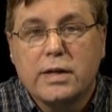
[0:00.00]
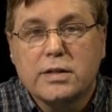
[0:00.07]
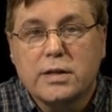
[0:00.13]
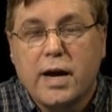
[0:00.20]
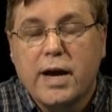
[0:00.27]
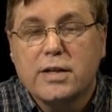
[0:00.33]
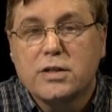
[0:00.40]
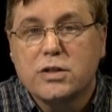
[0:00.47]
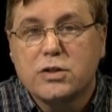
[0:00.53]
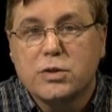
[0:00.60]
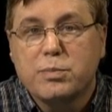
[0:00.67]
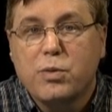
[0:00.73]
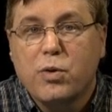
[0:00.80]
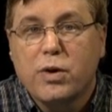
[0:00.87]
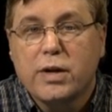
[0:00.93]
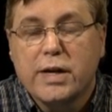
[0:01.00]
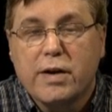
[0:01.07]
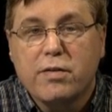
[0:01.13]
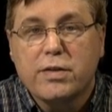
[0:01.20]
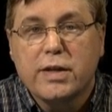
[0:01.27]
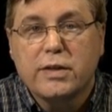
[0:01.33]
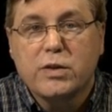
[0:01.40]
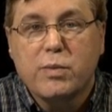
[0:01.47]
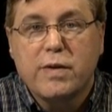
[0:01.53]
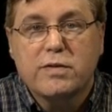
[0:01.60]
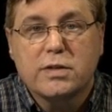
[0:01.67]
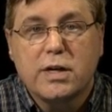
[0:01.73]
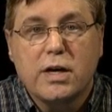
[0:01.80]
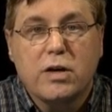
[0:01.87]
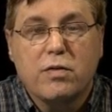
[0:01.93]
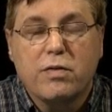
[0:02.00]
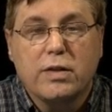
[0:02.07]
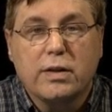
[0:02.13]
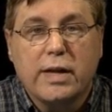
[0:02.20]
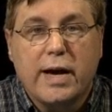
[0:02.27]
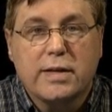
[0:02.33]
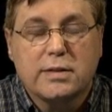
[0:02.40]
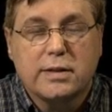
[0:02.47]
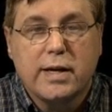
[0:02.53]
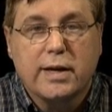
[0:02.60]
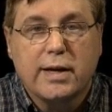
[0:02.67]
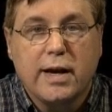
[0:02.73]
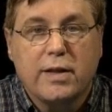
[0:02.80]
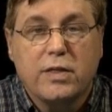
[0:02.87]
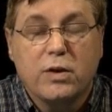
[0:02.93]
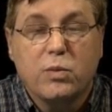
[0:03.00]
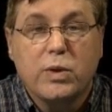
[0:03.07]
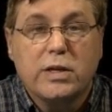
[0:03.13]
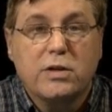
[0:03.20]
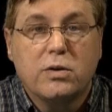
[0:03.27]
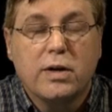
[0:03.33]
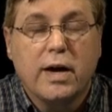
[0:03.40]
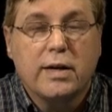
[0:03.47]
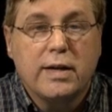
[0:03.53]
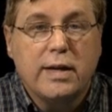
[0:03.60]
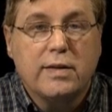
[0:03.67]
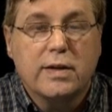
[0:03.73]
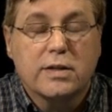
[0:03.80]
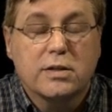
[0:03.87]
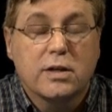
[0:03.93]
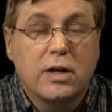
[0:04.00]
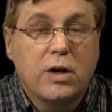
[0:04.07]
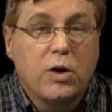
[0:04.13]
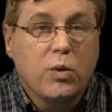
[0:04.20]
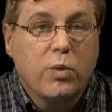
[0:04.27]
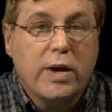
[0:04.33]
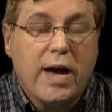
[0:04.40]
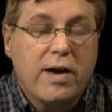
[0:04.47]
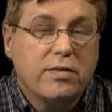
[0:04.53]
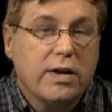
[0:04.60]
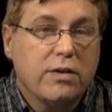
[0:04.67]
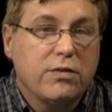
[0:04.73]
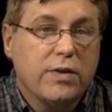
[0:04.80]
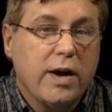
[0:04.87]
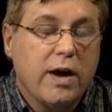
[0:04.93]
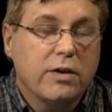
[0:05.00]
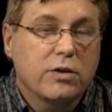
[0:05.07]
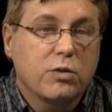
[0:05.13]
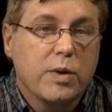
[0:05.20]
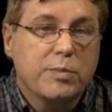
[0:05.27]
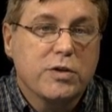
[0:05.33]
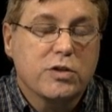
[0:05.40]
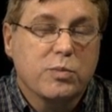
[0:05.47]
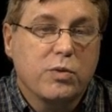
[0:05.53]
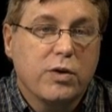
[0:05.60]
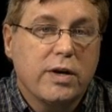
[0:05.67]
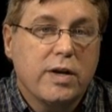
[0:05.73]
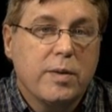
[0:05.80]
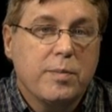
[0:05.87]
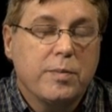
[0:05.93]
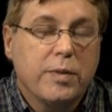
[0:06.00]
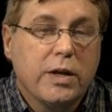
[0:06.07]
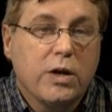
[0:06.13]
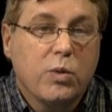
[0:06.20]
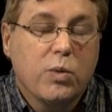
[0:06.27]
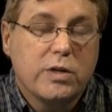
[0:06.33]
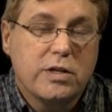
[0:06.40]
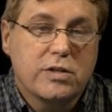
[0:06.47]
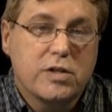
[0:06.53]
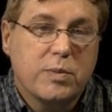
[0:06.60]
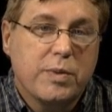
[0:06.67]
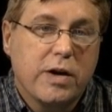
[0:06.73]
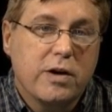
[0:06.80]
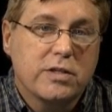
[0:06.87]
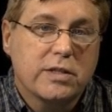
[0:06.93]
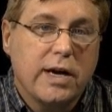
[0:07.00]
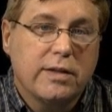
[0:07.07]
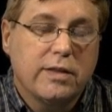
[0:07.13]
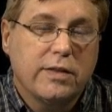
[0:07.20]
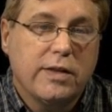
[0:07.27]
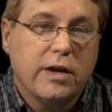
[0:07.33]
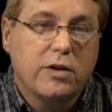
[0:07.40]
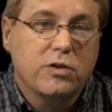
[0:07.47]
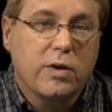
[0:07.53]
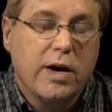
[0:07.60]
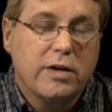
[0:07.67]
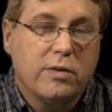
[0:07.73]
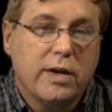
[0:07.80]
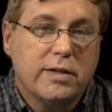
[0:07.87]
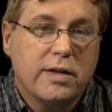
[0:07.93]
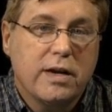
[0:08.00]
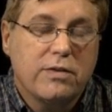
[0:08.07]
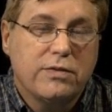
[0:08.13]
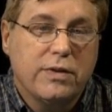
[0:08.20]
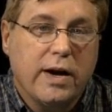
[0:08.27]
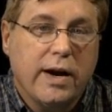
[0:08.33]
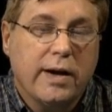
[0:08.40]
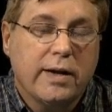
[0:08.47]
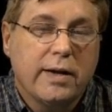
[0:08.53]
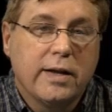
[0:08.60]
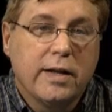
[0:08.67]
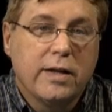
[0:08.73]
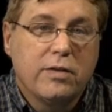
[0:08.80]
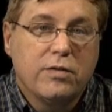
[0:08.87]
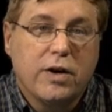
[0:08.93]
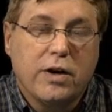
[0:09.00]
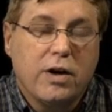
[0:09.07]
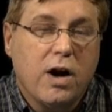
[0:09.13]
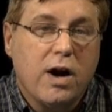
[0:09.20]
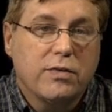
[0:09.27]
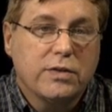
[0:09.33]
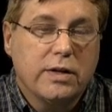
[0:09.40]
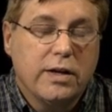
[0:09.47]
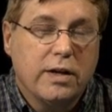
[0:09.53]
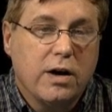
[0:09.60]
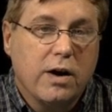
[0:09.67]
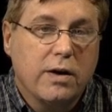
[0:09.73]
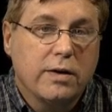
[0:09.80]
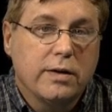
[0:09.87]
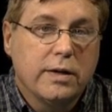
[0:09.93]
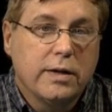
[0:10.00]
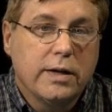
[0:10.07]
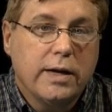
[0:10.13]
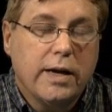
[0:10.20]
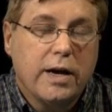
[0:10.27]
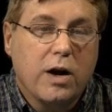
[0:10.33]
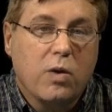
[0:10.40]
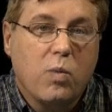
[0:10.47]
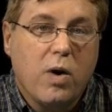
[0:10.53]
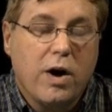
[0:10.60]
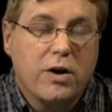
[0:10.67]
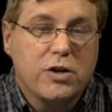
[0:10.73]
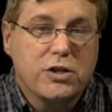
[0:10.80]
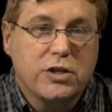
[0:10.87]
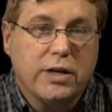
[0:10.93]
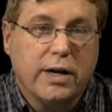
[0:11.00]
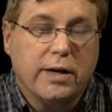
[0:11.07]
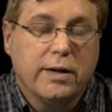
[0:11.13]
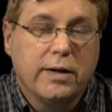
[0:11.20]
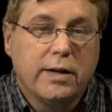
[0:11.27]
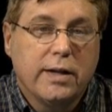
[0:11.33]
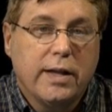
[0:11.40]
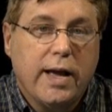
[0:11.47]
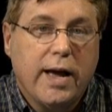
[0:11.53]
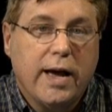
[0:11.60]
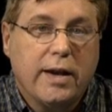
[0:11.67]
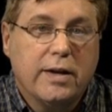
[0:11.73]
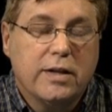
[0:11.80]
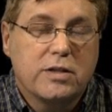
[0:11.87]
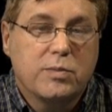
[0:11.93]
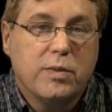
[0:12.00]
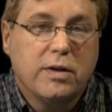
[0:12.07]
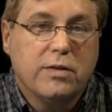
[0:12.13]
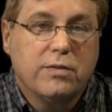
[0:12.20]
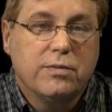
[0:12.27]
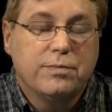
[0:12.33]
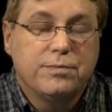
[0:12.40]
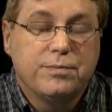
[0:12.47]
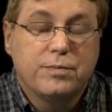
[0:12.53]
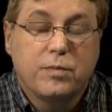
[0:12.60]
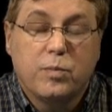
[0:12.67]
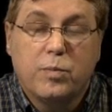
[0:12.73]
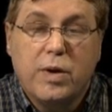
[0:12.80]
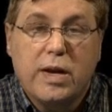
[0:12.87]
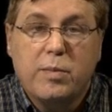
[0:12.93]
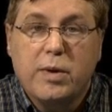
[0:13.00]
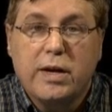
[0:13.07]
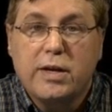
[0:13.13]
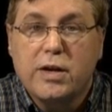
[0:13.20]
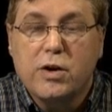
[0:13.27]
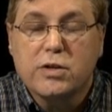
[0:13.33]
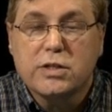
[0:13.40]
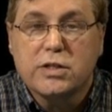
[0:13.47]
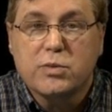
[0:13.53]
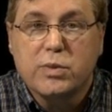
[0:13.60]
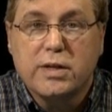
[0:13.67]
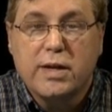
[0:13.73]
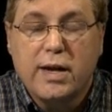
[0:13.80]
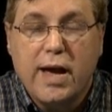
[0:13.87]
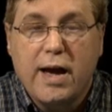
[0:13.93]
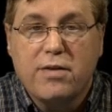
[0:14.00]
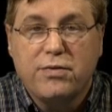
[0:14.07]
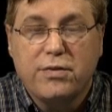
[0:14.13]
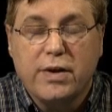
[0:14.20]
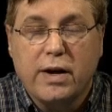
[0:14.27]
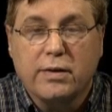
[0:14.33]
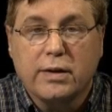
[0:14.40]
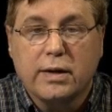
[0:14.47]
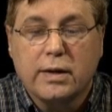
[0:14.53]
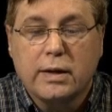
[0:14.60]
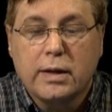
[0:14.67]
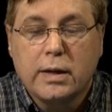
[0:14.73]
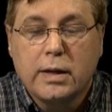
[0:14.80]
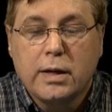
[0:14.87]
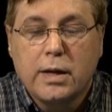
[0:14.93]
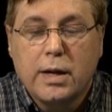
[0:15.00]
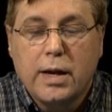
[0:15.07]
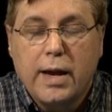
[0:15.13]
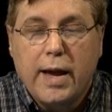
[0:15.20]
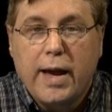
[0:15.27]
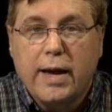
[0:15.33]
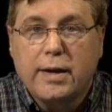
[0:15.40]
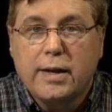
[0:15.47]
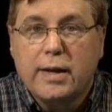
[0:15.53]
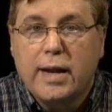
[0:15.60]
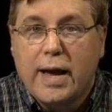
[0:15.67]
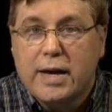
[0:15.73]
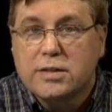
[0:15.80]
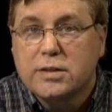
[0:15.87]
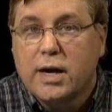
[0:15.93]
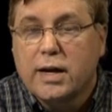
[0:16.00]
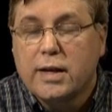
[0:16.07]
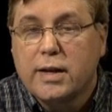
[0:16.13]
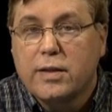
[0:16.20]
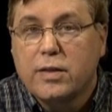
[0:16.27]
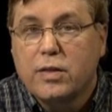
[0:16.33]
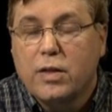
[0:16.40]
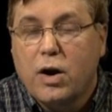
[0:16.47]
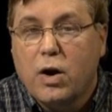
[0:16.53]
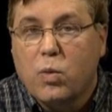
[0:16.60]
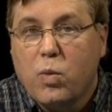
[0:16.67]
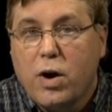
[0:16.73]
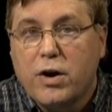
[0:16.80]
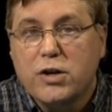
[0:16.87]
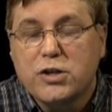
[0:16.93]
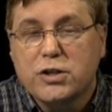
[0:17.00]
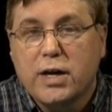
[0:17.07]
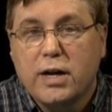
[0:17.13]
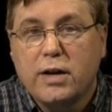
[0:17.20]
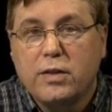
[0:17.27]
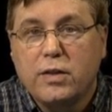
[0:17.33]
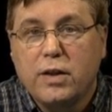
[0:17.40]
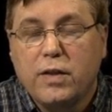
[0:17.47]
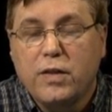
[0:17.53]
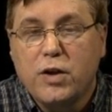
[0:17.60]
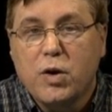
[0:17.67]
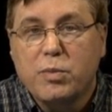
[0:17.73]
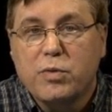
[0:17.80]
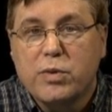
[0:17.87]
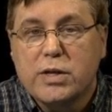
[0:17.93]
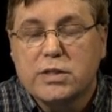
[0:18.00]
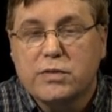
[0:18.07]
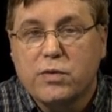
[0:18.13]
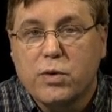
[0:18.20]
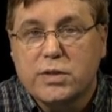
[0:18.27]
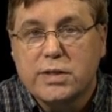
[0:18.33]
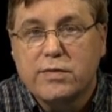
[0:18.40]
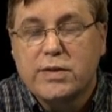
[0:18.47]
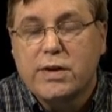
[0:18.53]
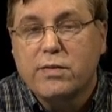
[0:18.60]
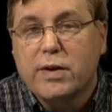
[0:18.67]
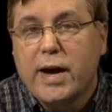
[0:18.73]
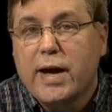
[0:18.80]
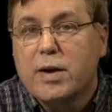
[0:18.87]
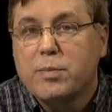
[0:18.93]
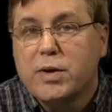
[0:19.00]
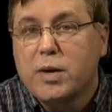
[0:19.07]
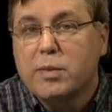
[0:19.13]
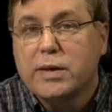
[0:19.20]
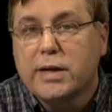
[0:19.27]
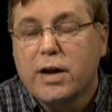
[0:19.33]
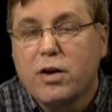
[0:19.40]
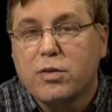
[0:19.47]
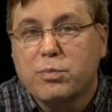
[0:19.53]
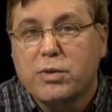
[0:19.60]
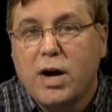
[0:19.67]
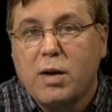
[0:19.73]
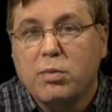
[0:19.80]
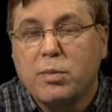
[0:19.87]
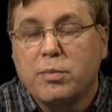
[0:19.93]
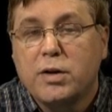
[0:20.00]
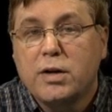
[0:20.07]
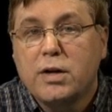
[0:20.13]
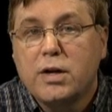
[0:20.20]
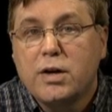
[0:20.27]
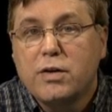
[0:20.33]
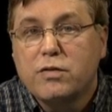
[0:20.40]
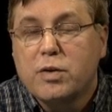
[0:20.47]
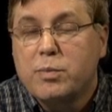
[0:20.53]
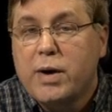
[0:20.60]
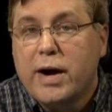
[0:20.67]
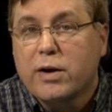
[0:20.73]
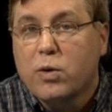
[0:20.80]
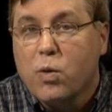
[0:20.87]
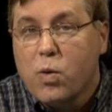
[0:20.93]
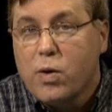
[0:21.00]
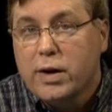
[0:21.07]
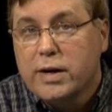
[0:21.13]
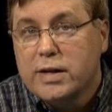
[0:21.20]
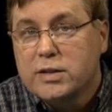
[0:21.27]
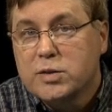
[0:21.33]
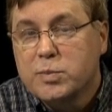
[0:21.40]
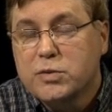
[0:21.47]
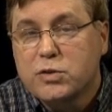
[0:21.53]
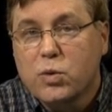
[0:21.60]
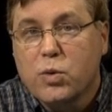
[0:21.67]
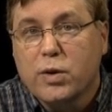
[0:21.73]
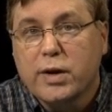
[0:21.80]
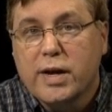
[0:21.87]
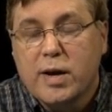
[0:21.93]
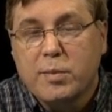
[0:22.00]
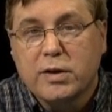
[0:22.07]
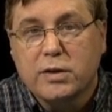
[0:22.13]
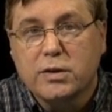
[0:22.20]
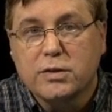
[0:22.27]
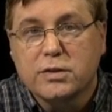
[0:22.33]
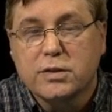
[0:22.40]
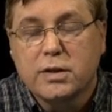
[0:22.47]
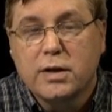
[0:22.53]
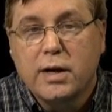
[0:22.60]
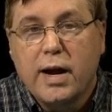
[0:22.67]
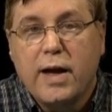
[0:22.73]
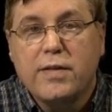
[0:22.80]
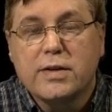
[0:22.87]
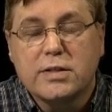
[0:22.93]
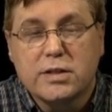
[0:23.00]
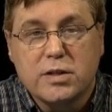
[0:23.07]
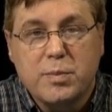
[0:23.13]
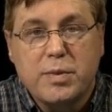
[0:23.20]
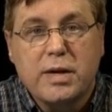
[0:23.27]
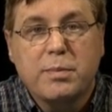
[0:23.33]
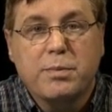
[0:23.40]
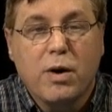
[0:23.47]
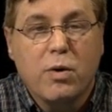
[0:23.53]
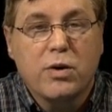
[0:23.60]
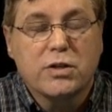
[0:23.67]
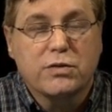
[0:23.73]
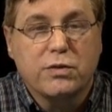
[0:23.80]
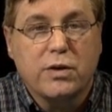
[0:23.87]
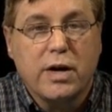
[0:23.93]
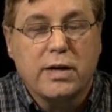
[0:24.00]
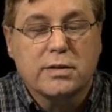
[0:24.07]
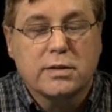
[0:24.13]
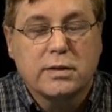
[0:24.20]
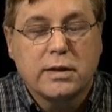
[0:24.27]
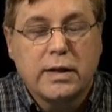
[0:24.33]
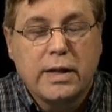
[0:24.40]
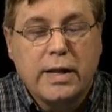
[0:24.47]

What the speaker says: Science has supported everything that we've said over the last decade, that we do not need this. We have not found cryptosporidium, which is the parasite that they're trying to identify, very often in our watershed. And it's been many, many years since we have found it. And it has not, our watershed and the open reservoirs have never had a public health problem from microorganisms or chemicals. And this is a big bonus for us.